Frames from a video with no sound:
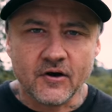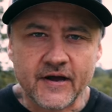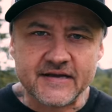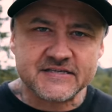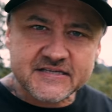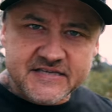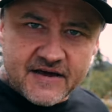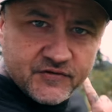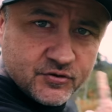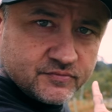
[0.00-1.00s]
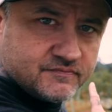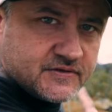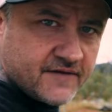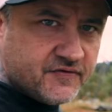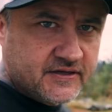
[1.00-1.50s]
Okay, and since that view
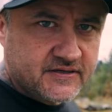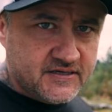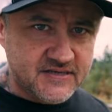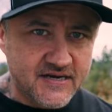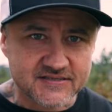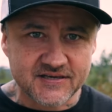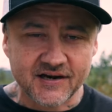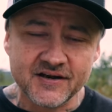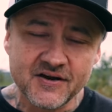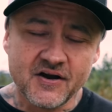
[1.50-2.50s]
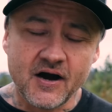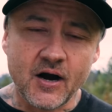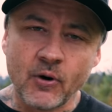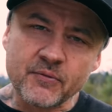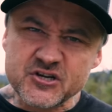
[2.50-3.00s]
definitely does not suck,
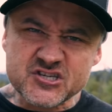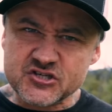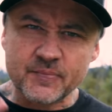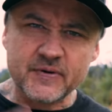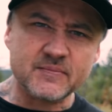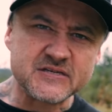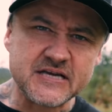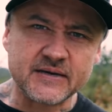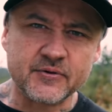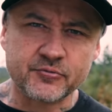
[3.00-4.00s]
uh, why don't we just jump into mistake number